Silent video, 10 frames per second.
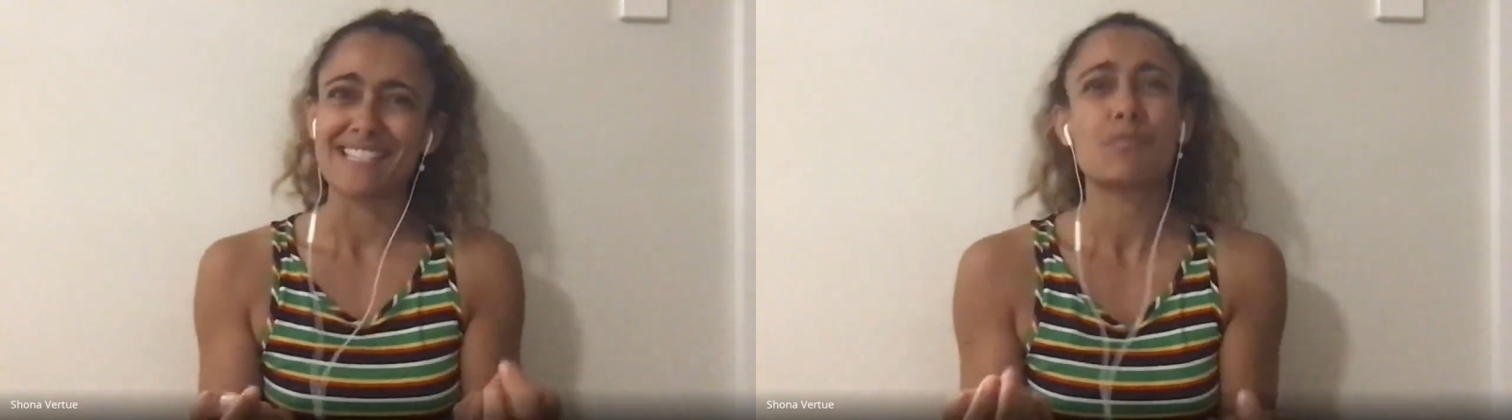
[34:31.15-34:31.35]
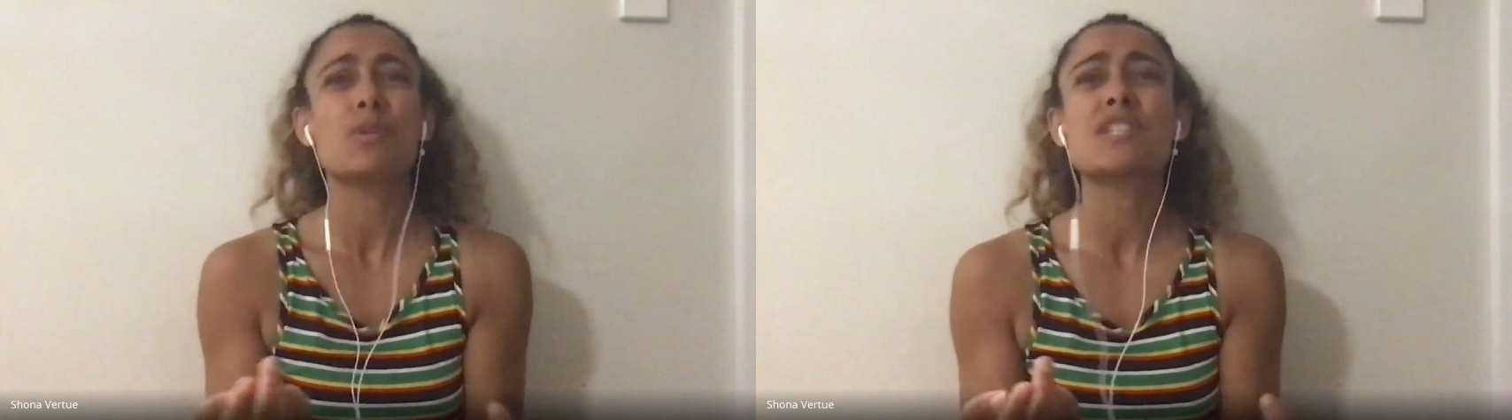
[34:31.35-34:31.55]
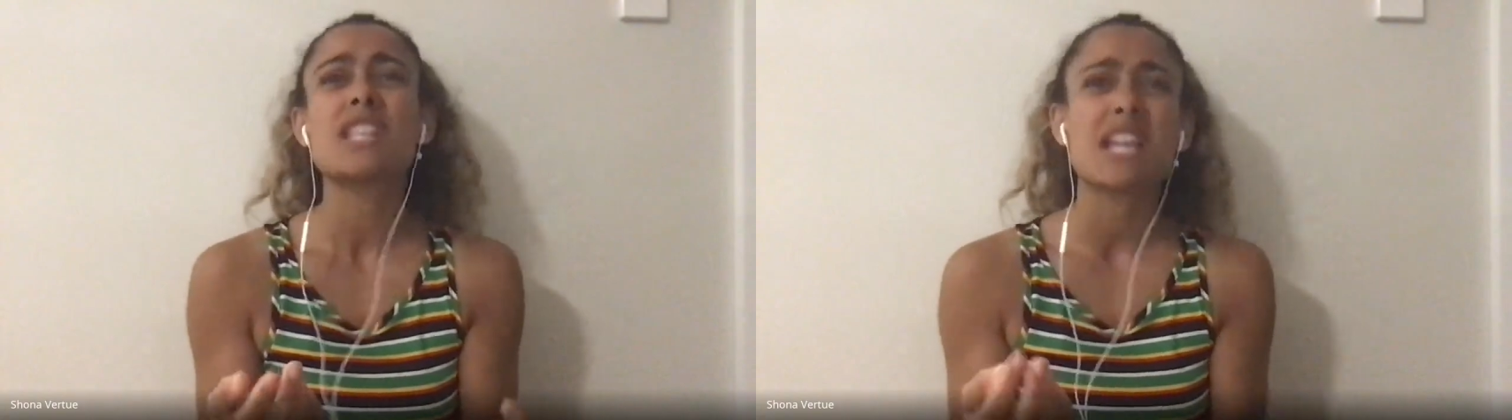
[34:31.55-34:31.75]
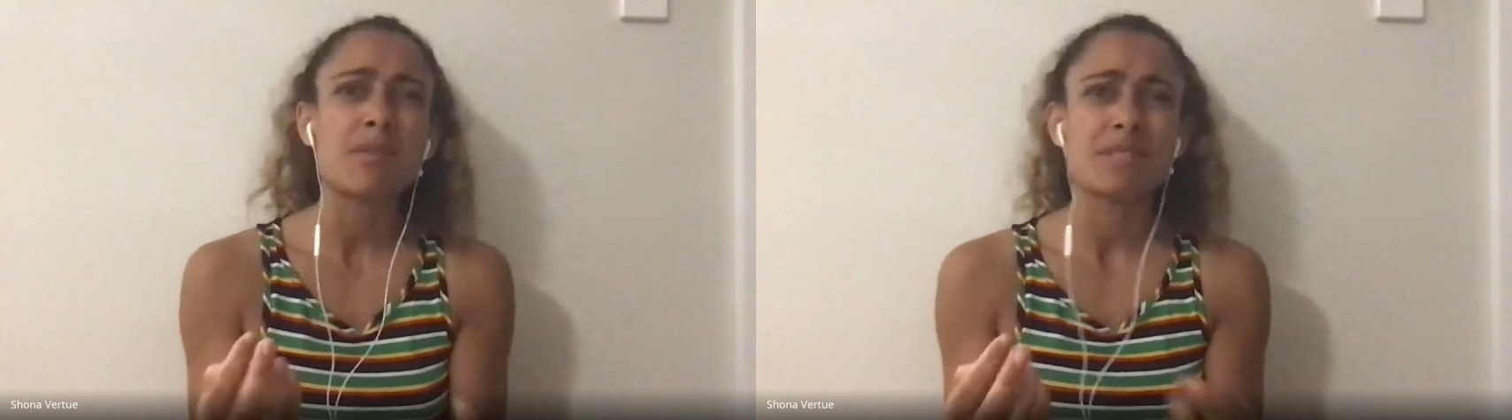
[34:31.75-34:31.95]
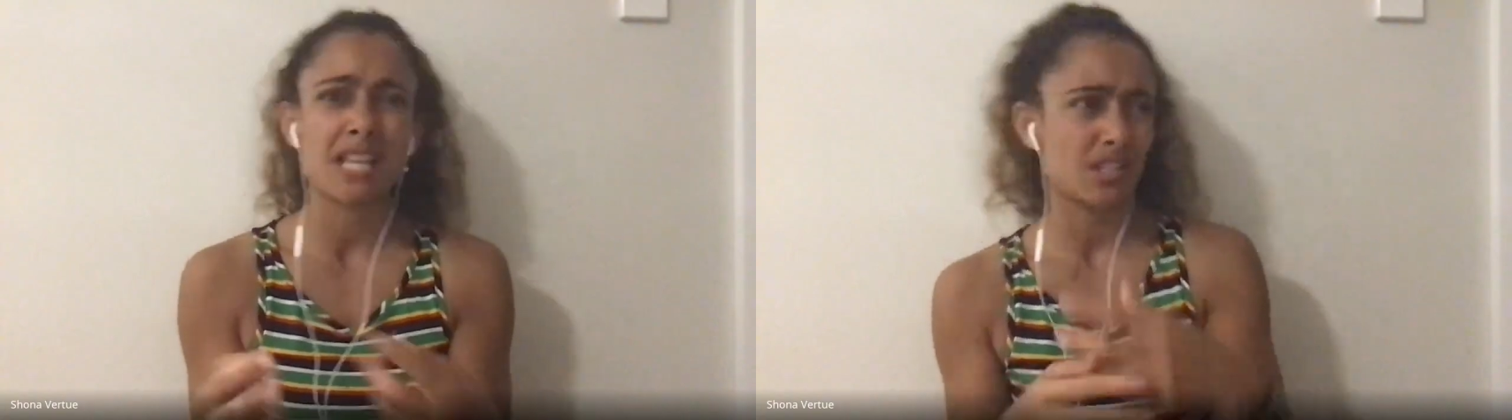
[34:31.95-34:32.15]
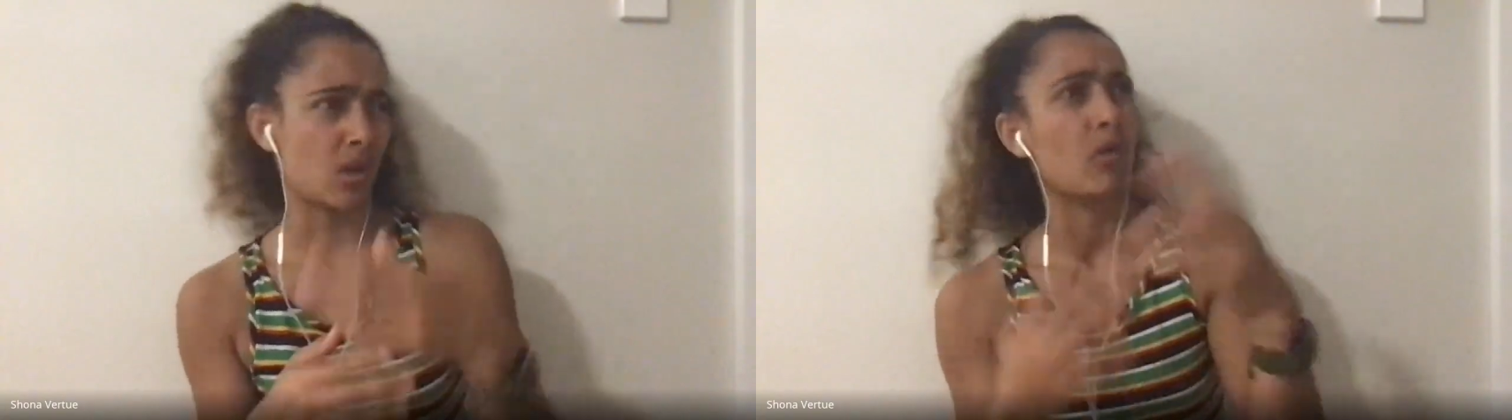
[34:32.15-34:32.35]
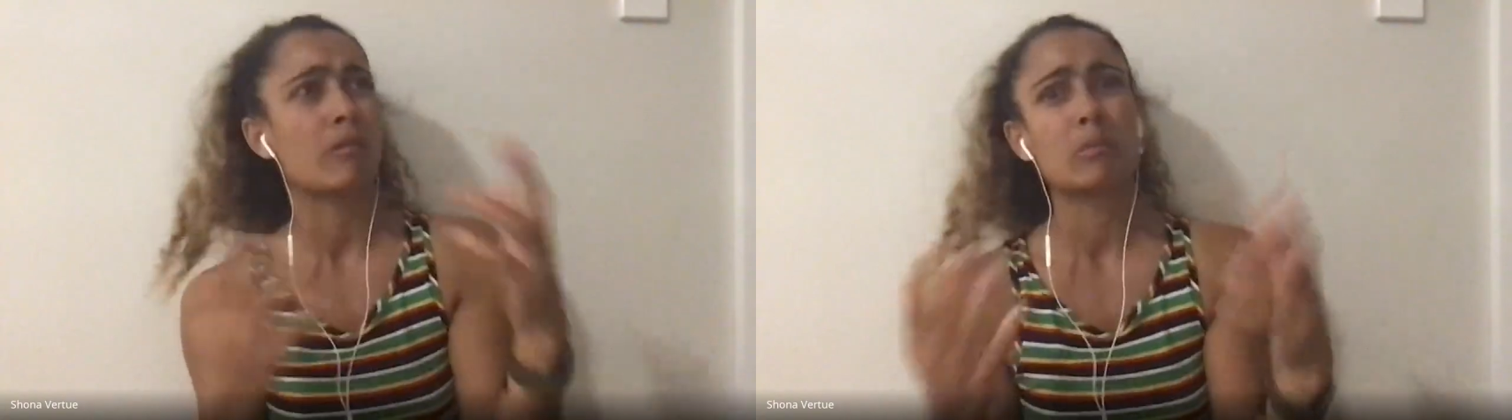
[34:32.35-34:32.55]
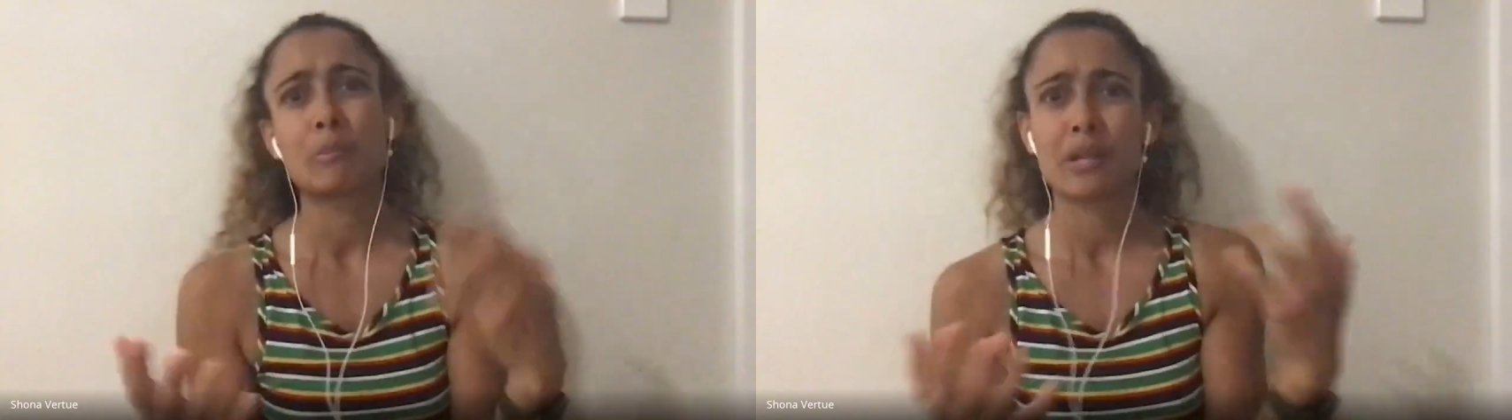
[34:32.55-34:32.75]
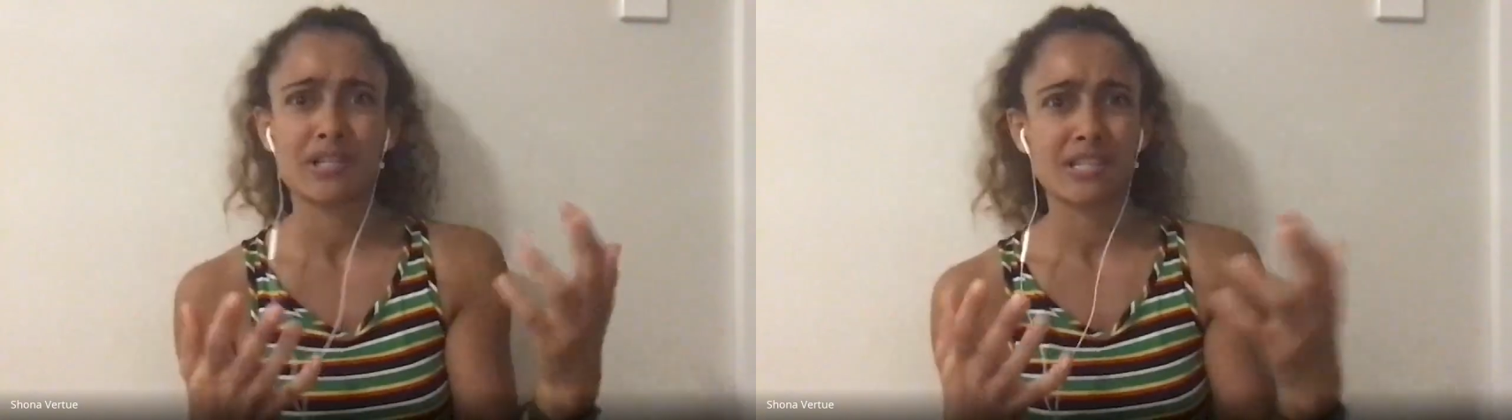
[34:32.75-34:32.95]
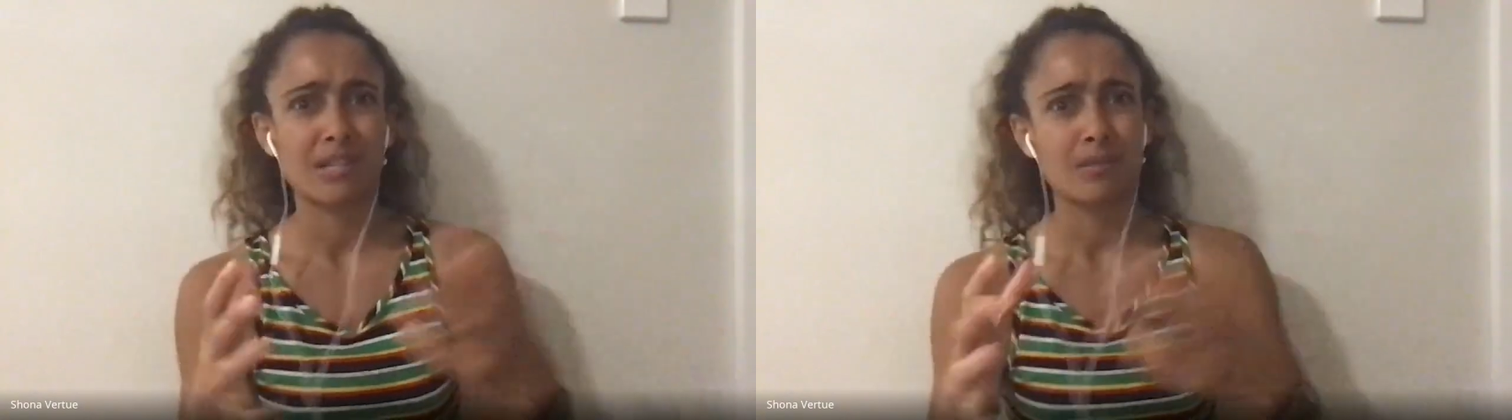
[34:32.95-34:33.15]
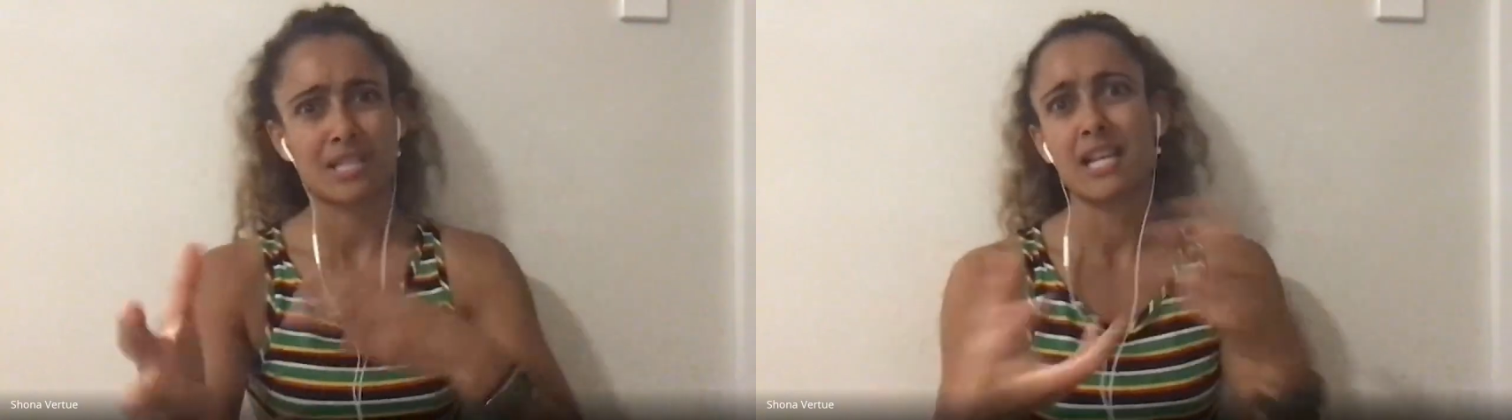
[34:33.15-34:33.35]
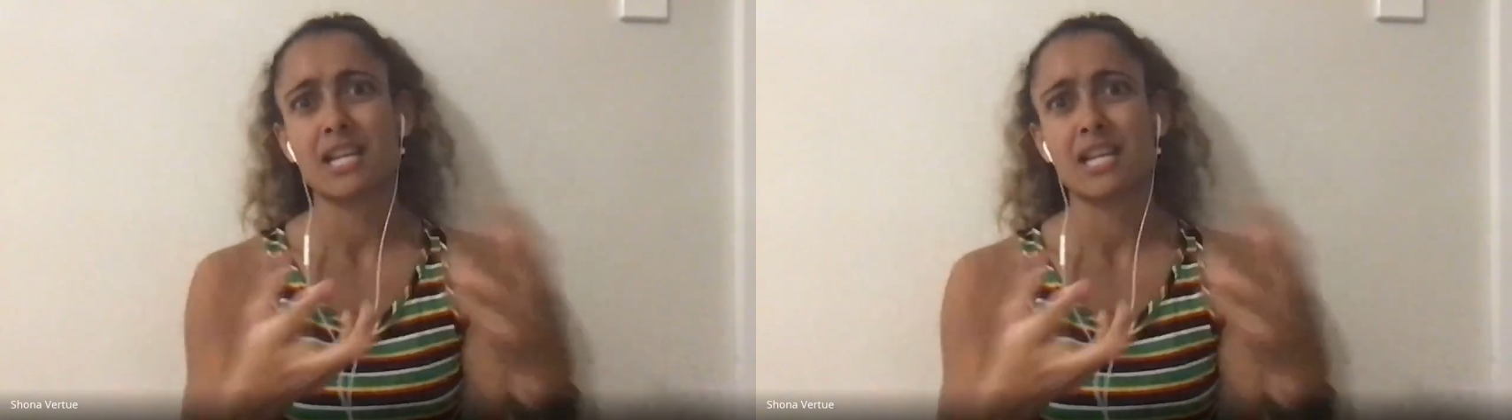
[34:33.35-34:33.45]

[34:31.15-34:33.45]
It wasn't that he was like this horrible person that was like